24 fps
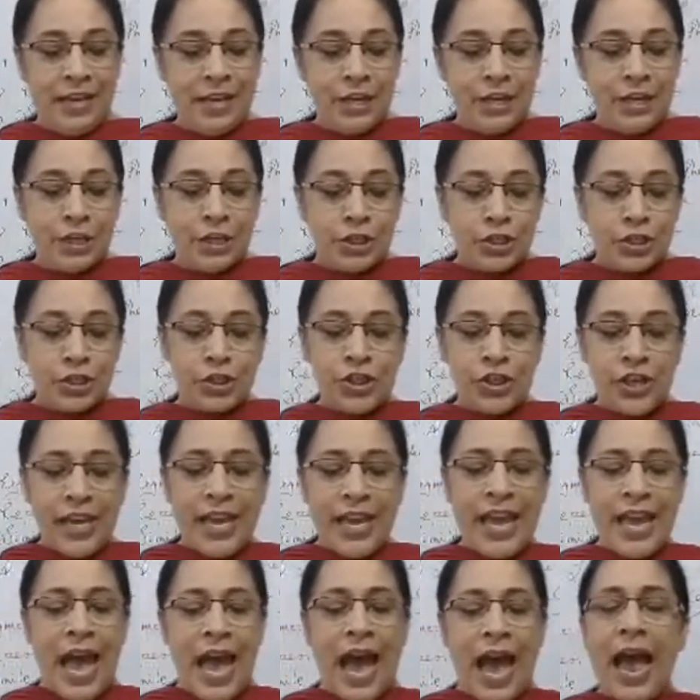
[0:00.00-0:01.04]
She
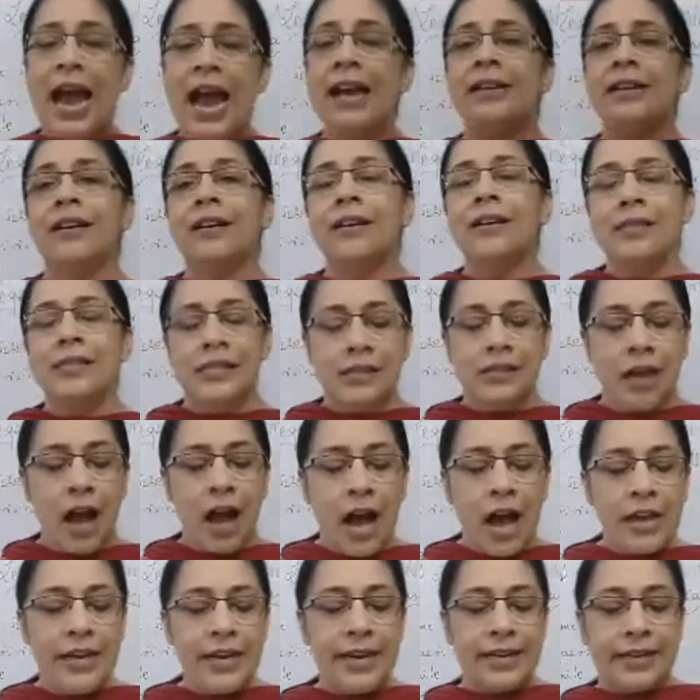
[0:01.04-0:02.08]
had a
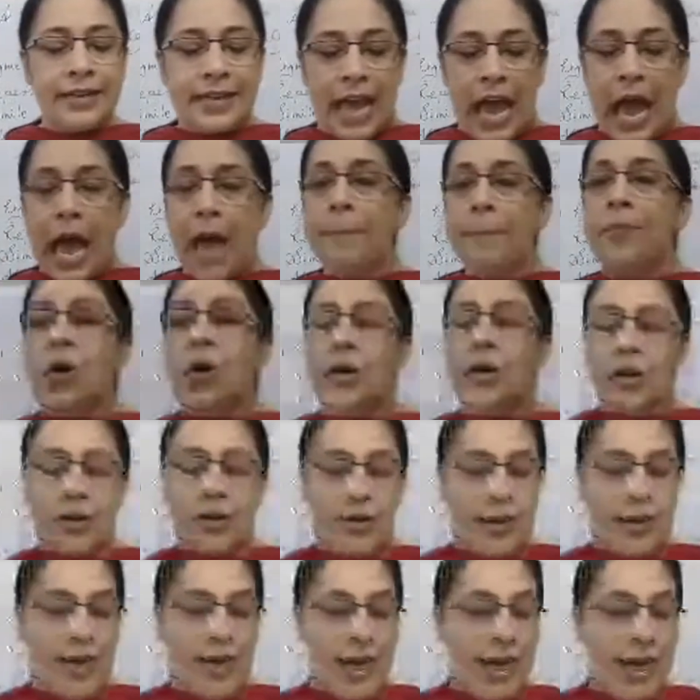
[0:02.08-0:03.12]
scarlet cap on
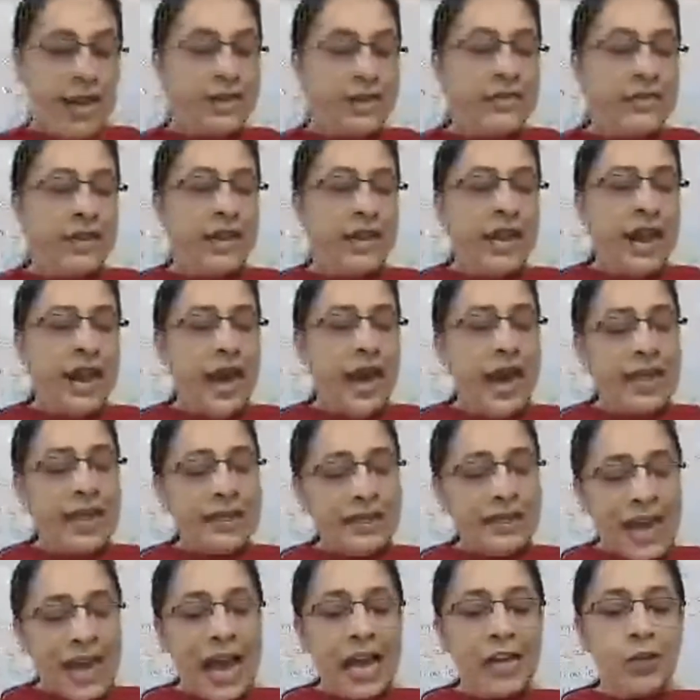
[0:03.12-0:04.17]
her head,
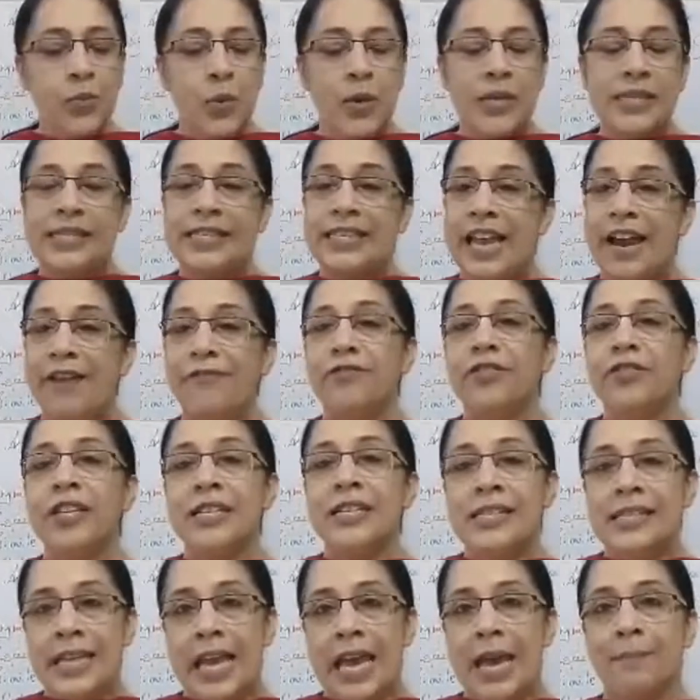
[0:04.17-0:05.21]
and that was left
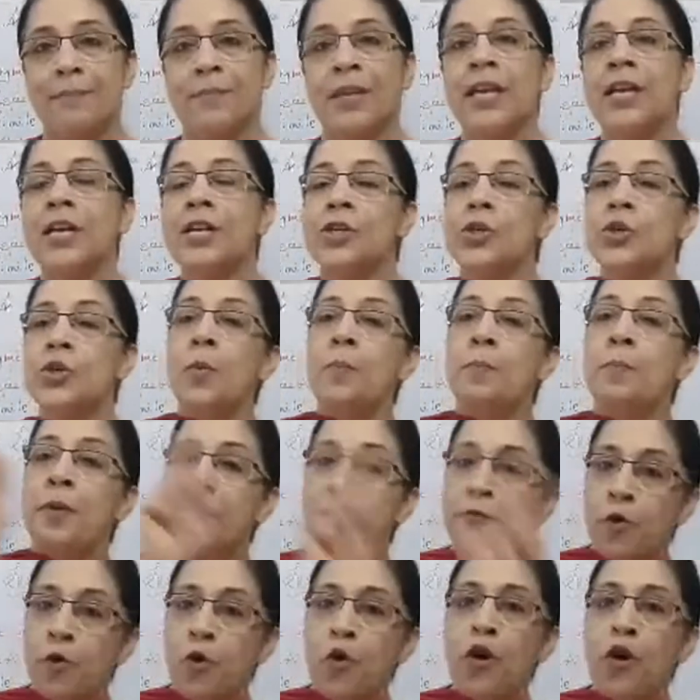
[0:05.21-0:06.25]
the same. So
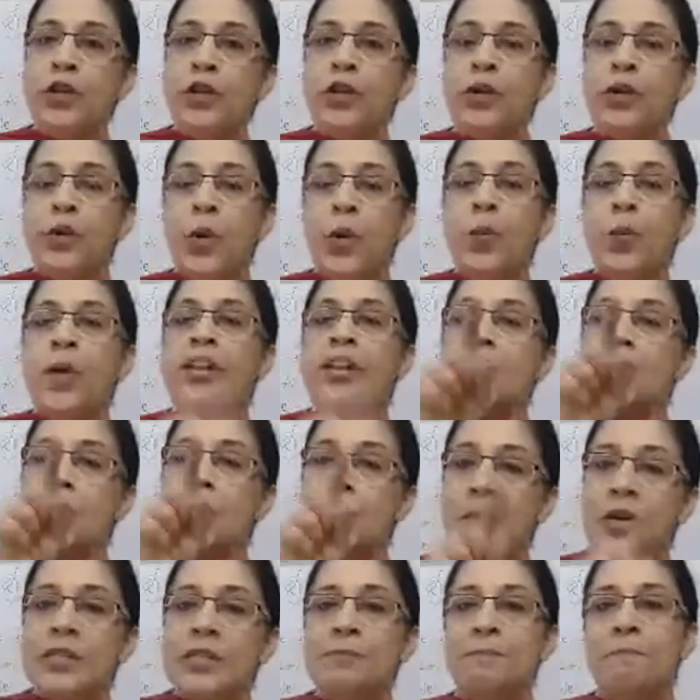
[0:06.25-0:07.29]
before, when
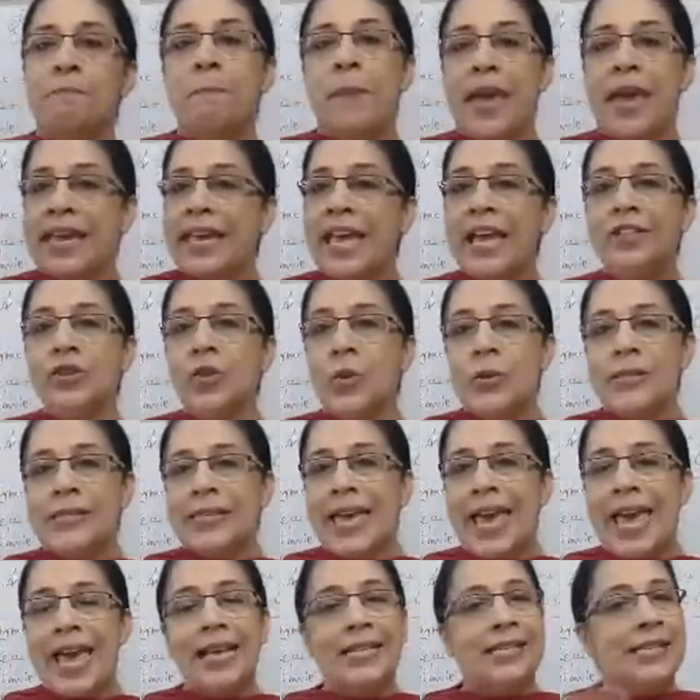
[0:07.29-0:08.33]
she was baking those
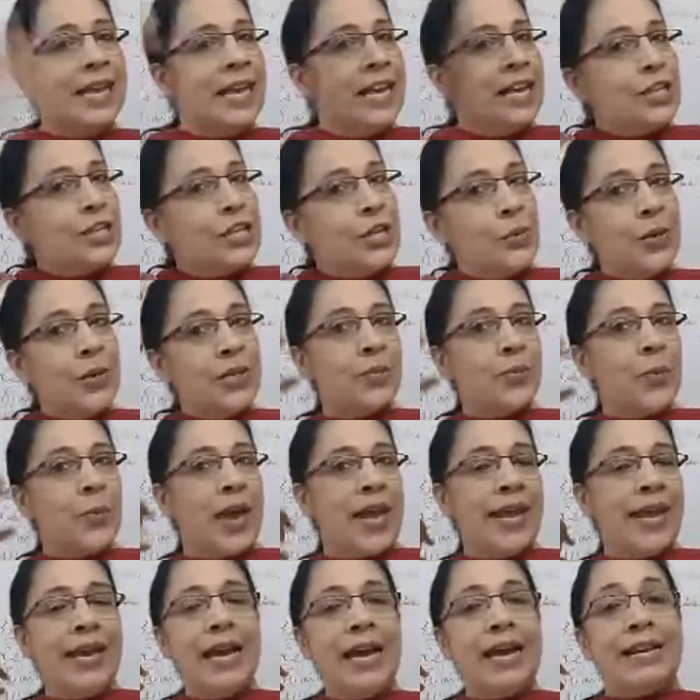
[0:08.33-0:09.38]
cakes, she was
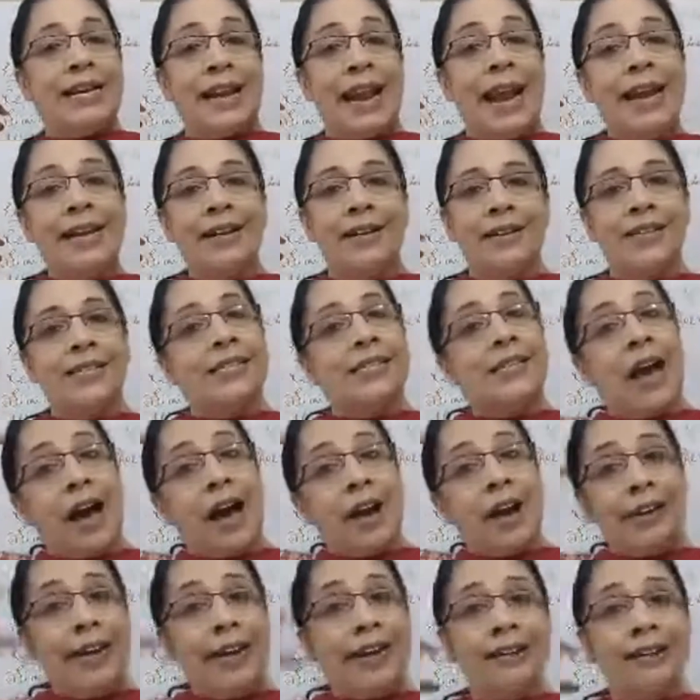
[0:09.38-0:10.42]
wearing a red
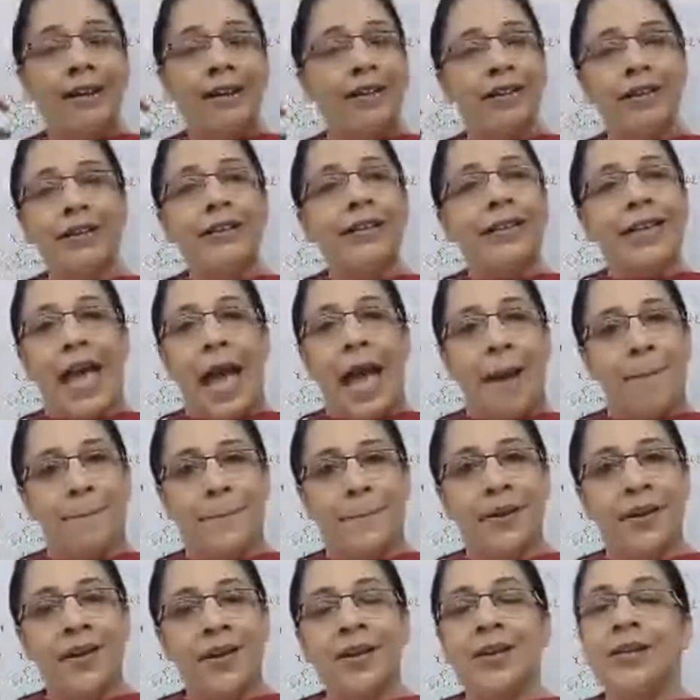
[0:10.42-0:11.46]
scarlet color
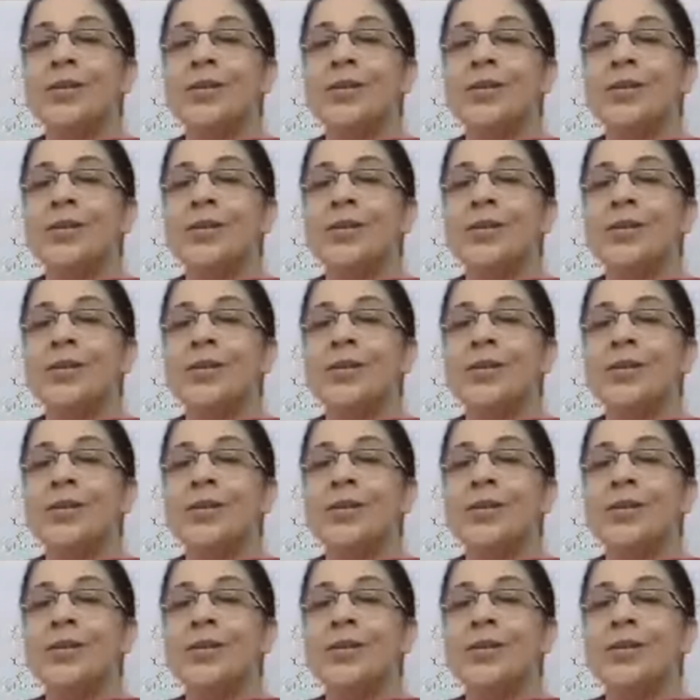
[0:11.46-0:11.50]
cap.